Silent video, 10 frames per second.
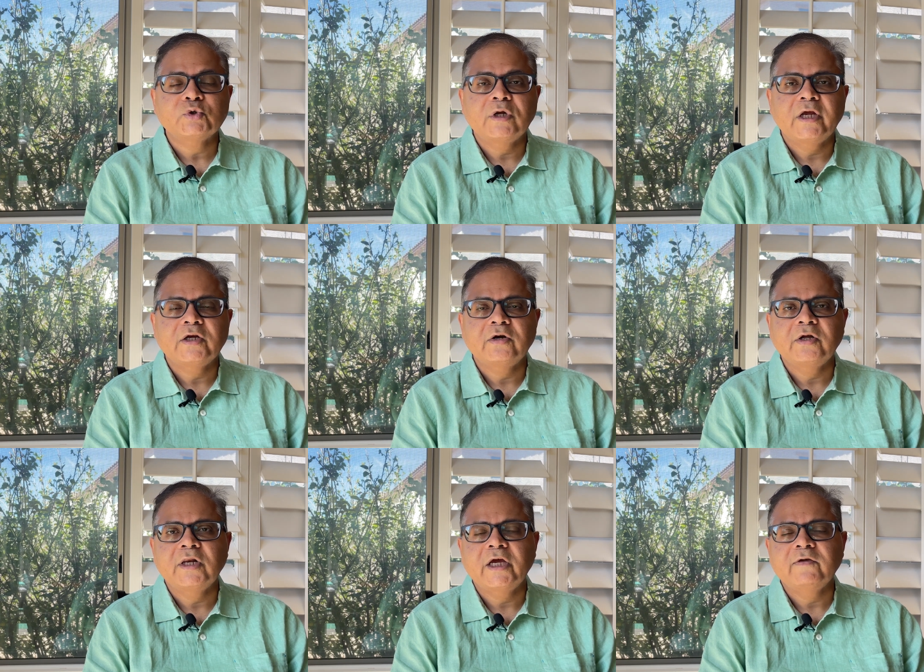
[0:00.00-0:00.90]
So later
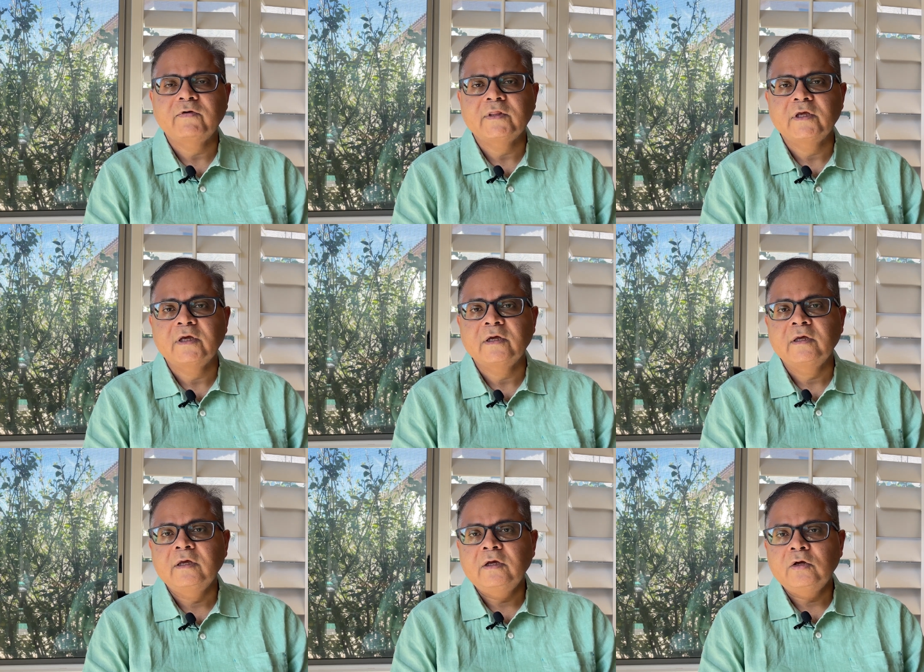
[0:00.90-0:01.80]
in life when they
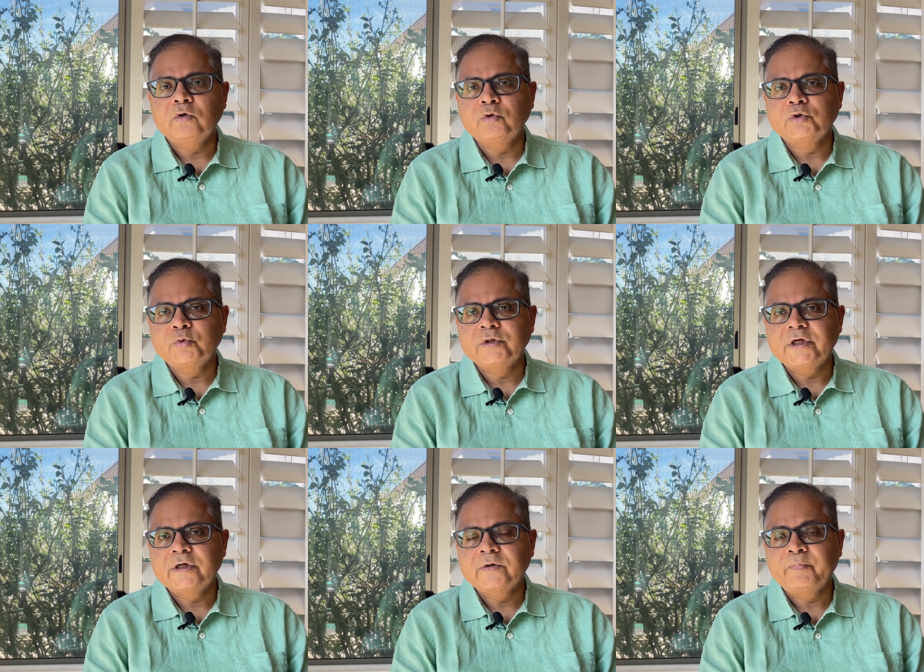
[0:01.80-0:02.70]
go through
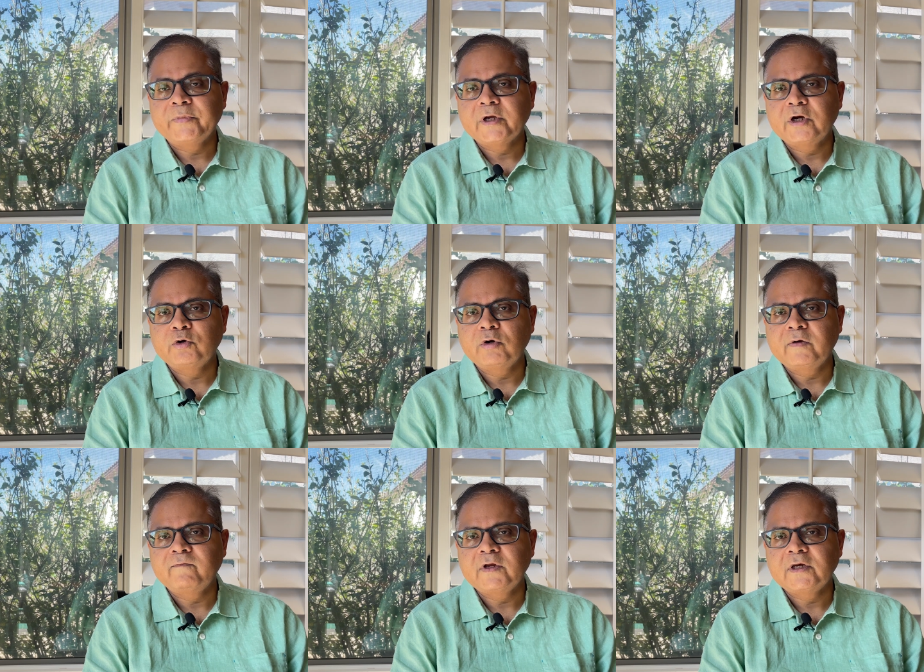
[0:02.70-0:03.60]
their
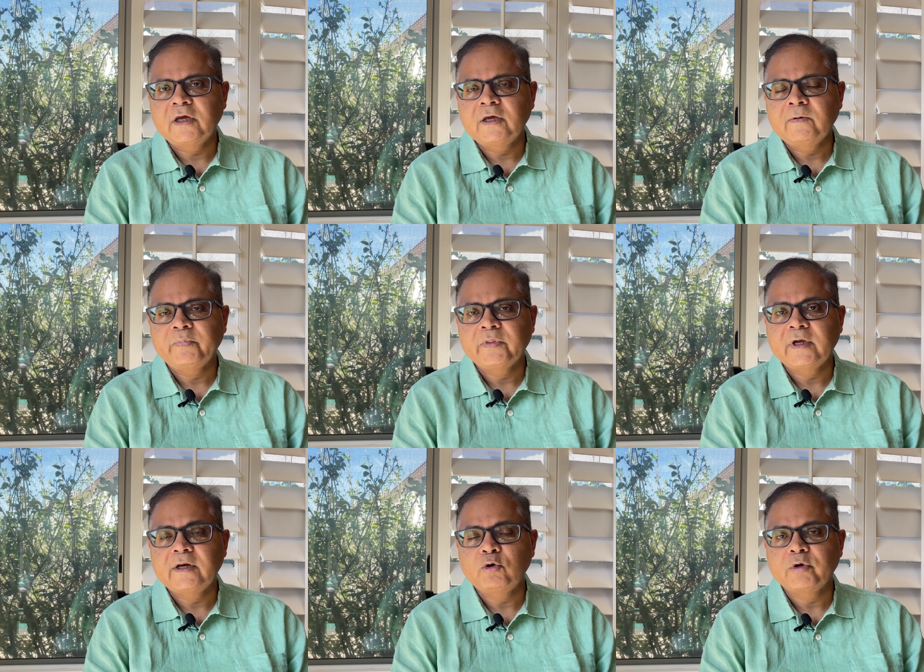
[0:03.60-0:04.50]
curriculum vitae,
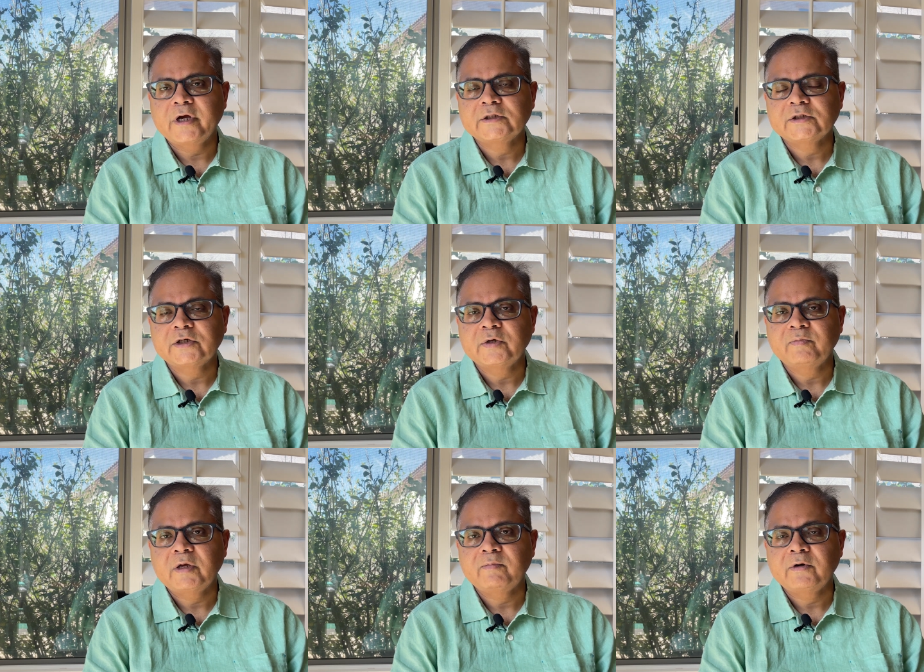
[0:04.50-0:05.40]
they look at certain
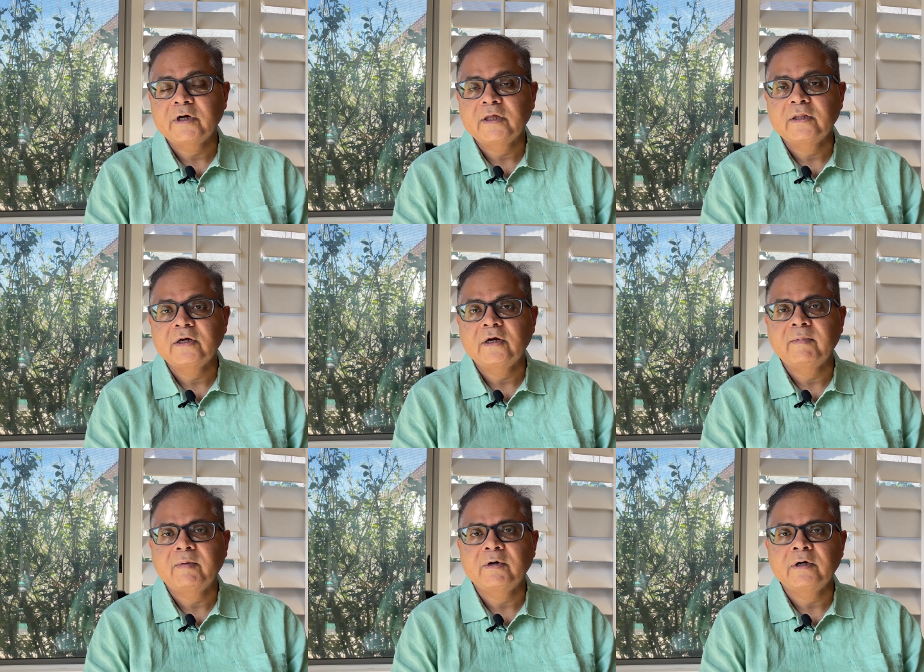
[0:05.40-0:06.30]
paper and they
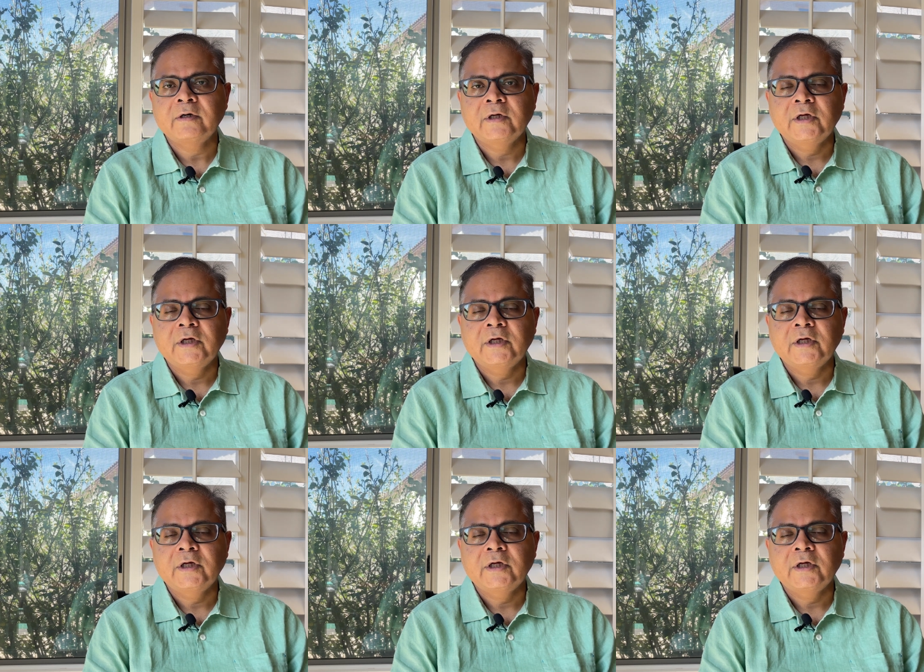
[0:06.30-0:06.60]
remember